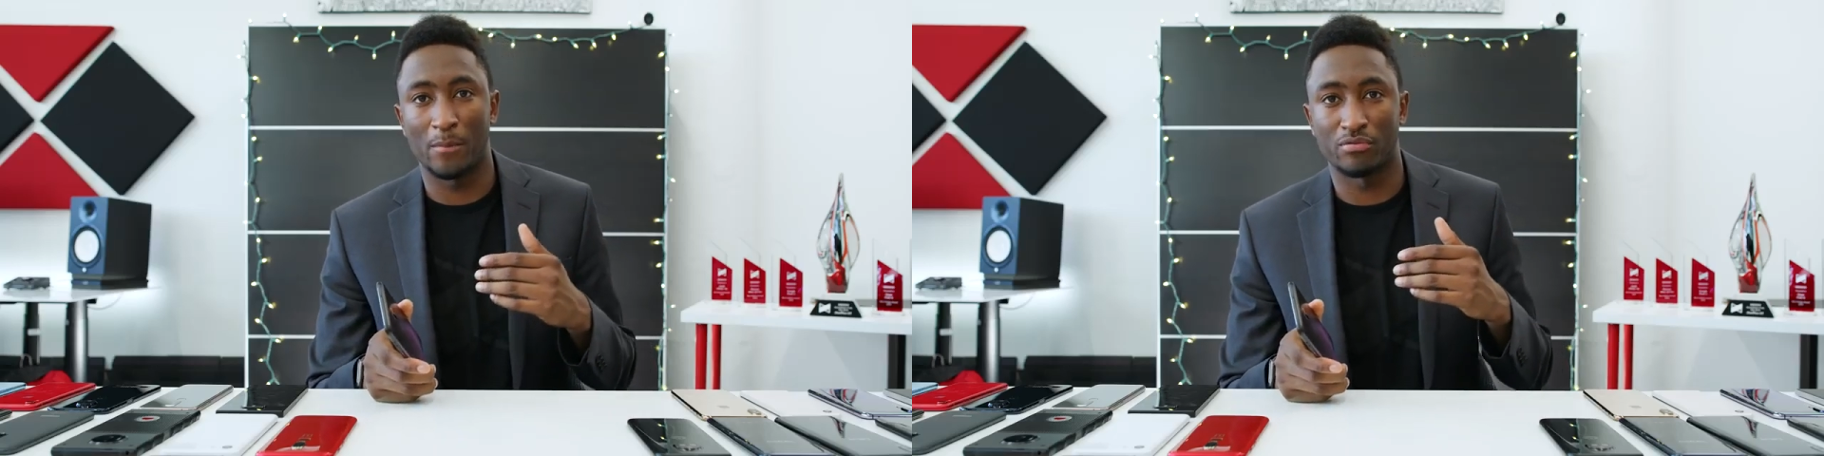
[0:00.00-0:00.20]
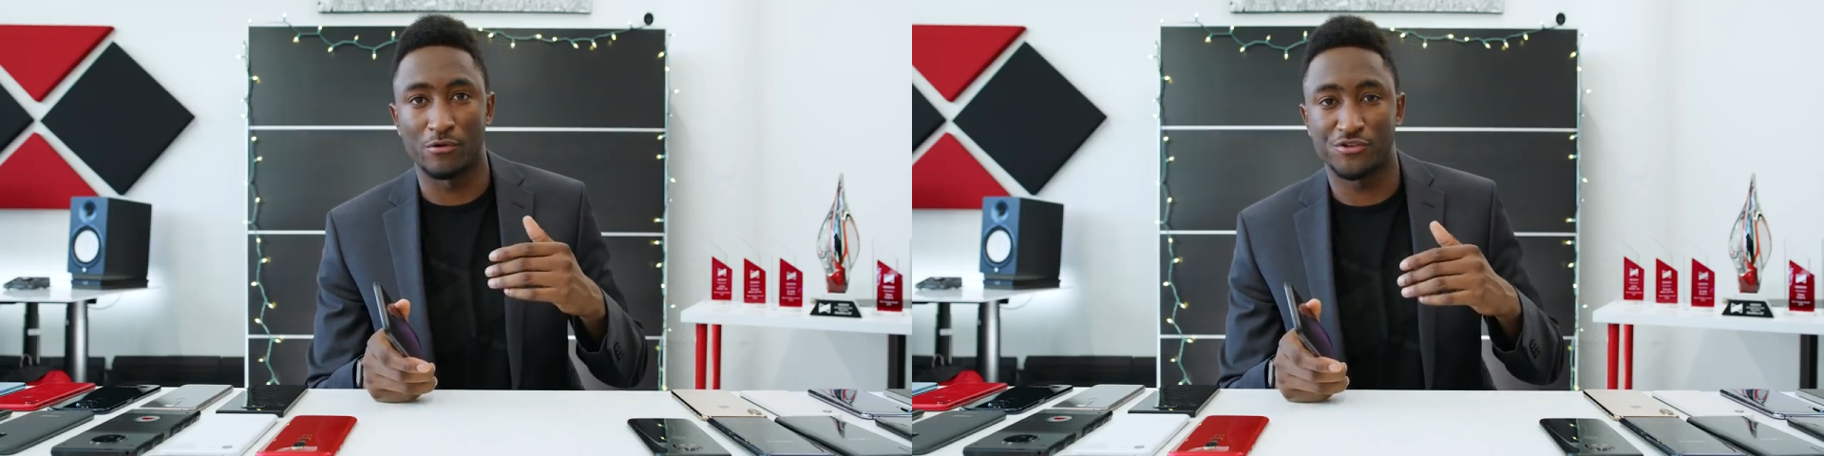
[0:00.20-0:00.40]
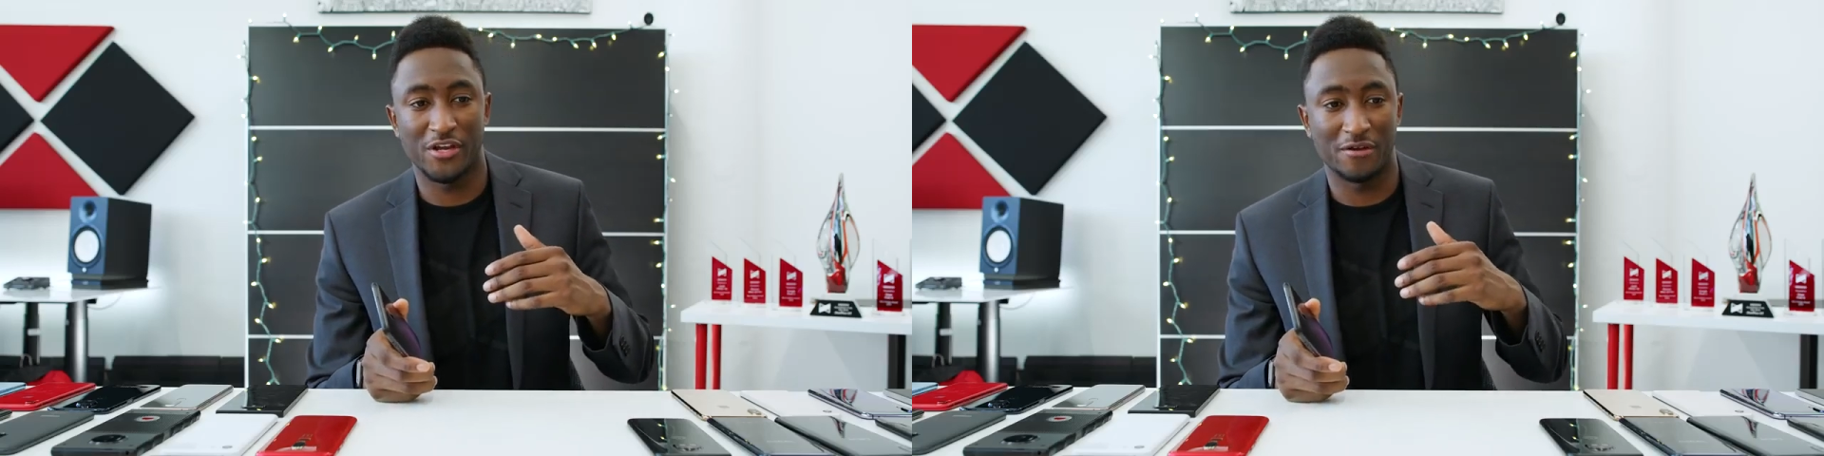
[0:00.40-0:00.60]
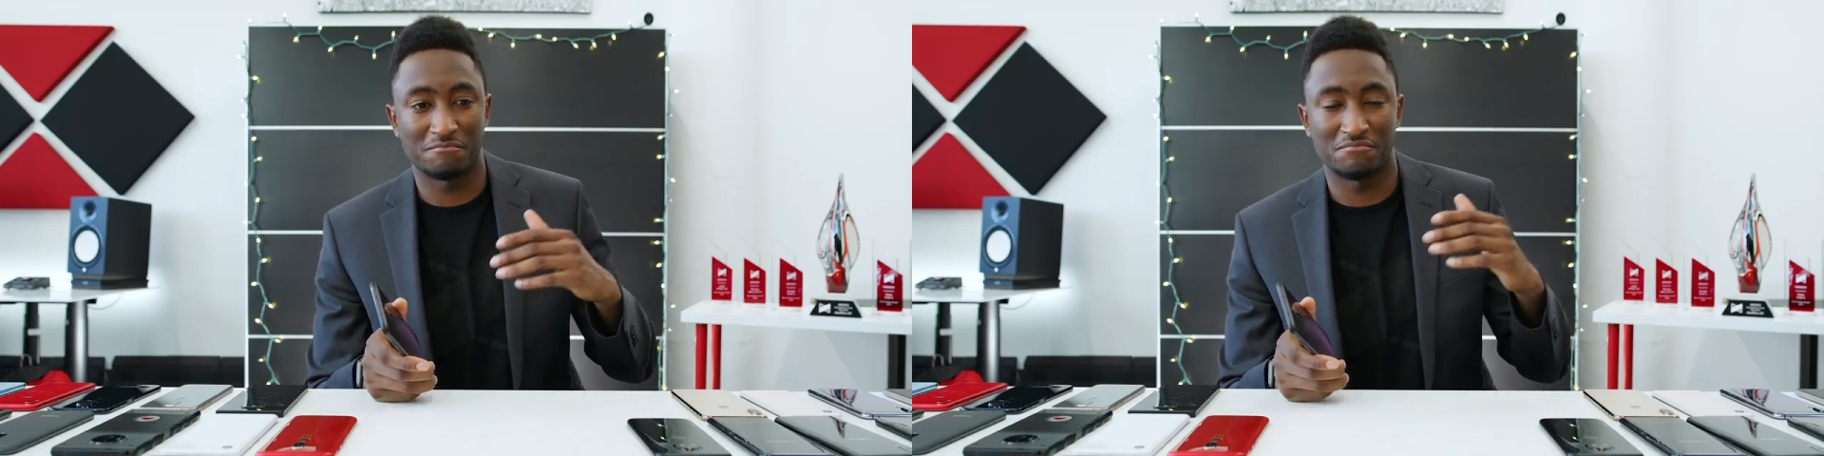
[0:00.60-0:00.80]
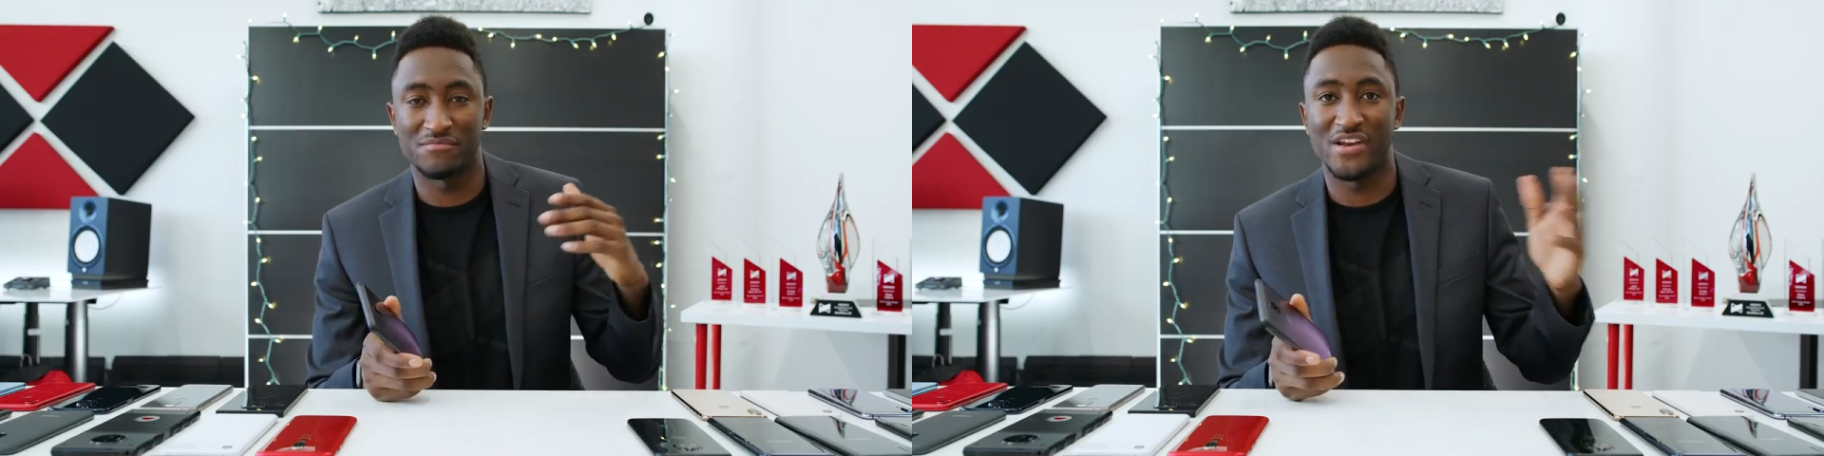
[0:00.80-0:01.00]

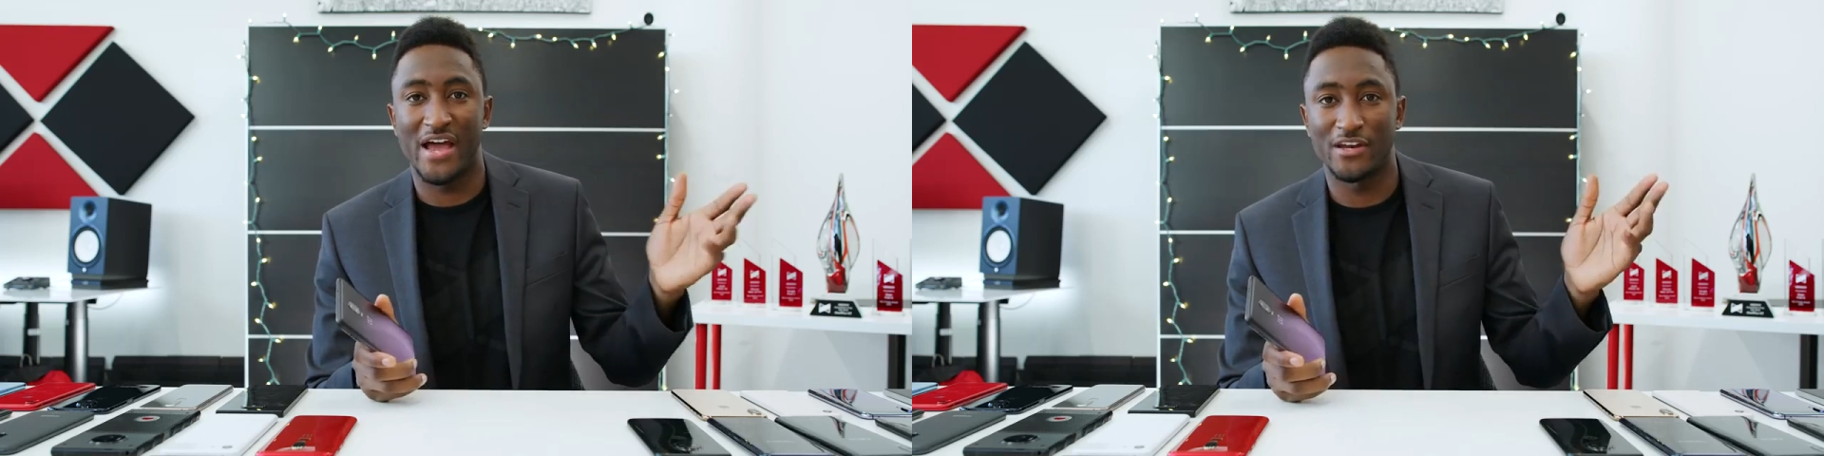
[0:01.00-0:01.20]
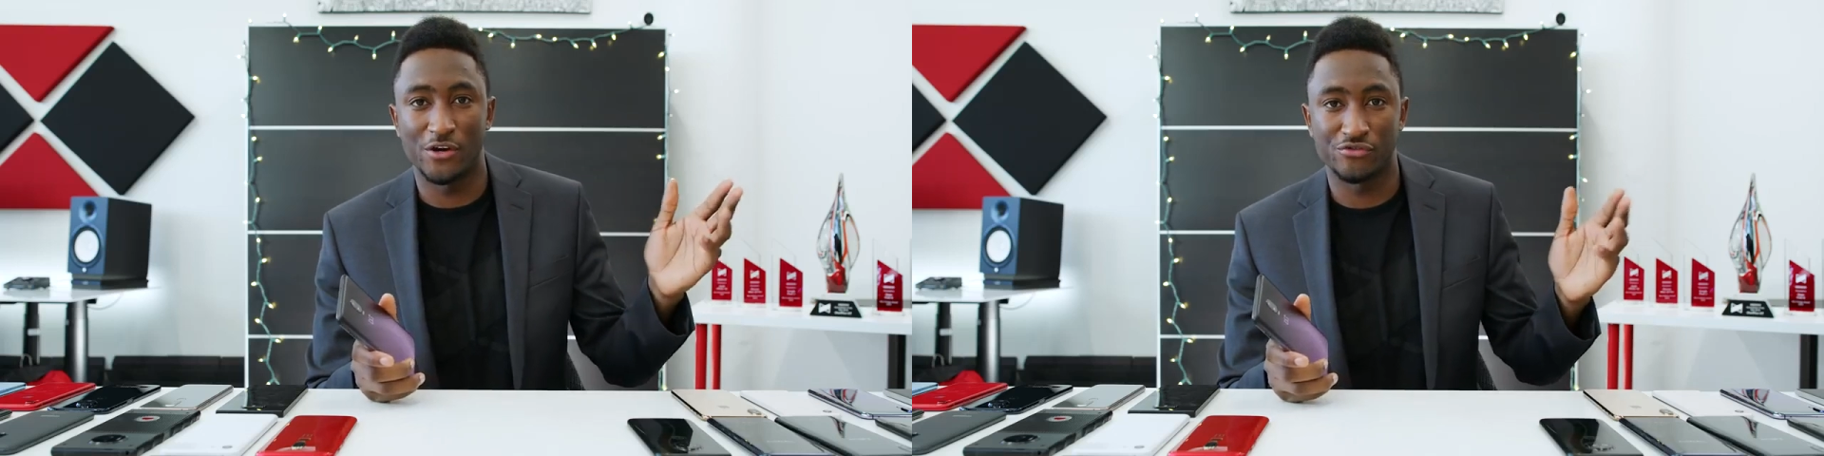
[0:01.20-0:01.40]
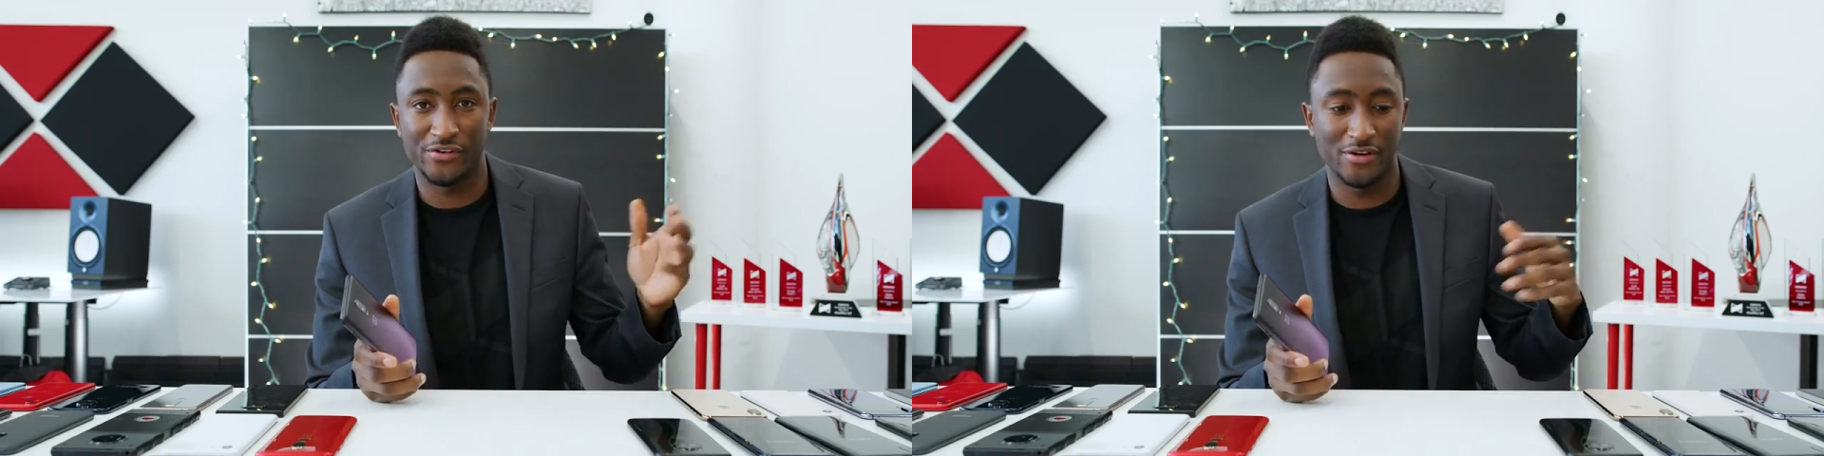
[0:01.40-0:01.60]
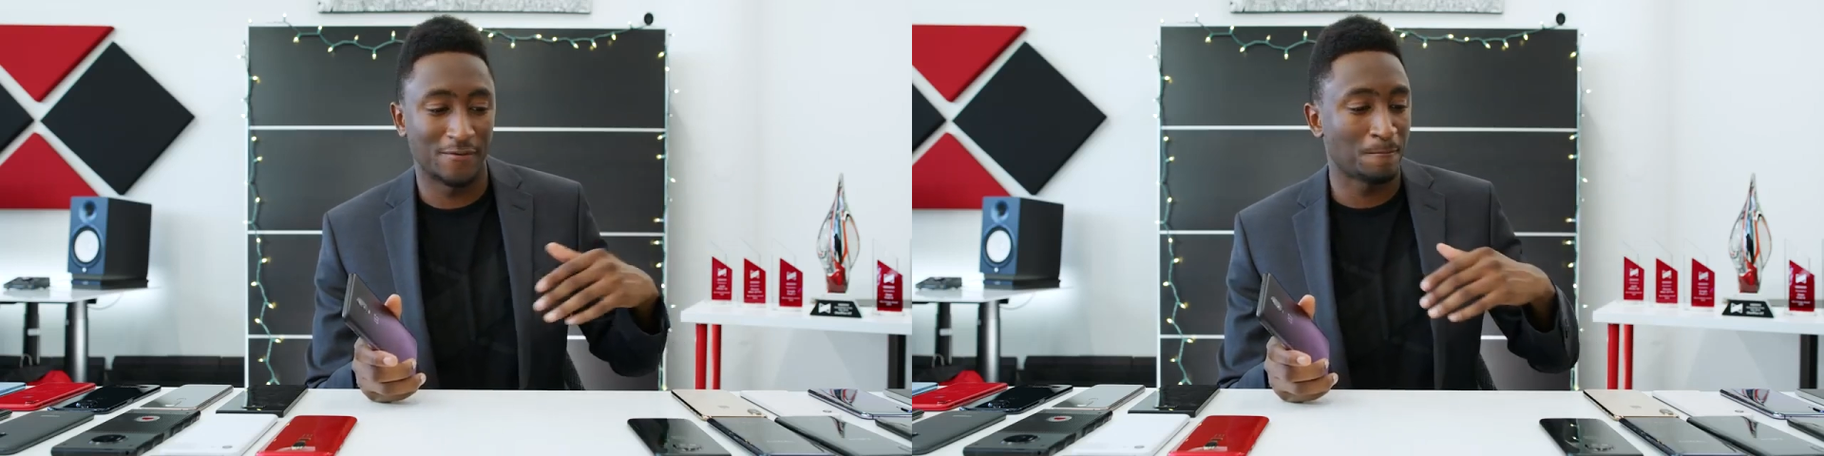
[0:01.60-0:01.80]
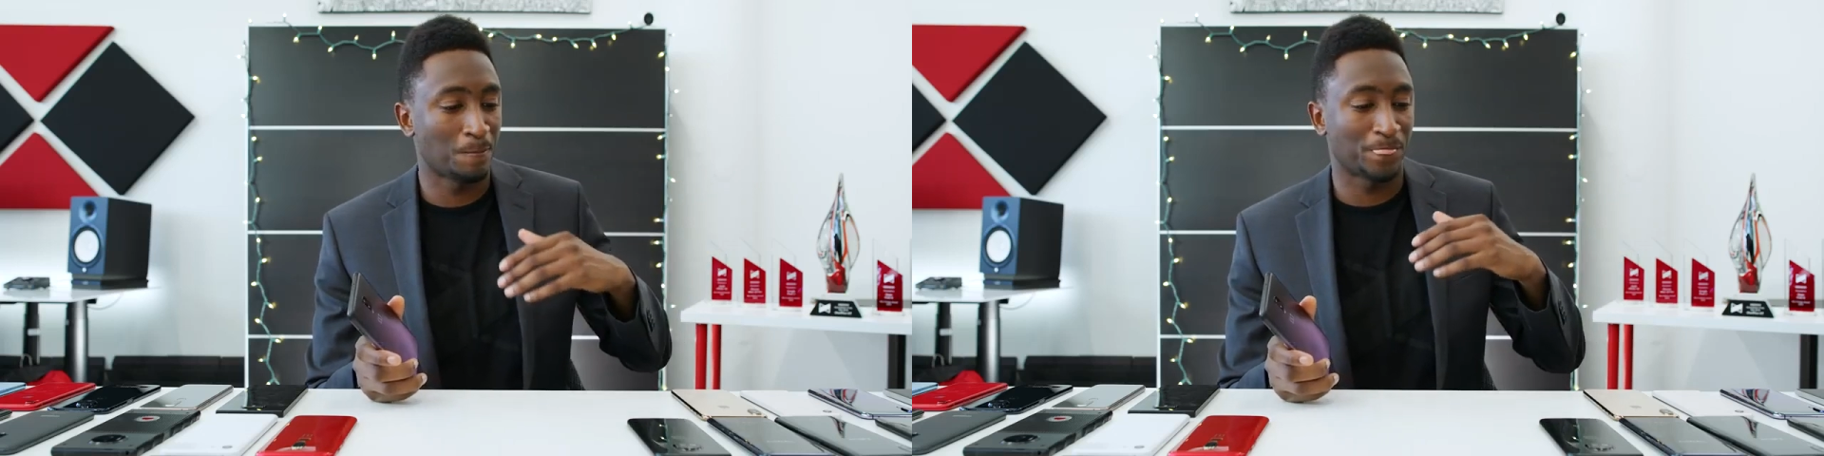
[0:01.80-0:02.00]
approaching $900,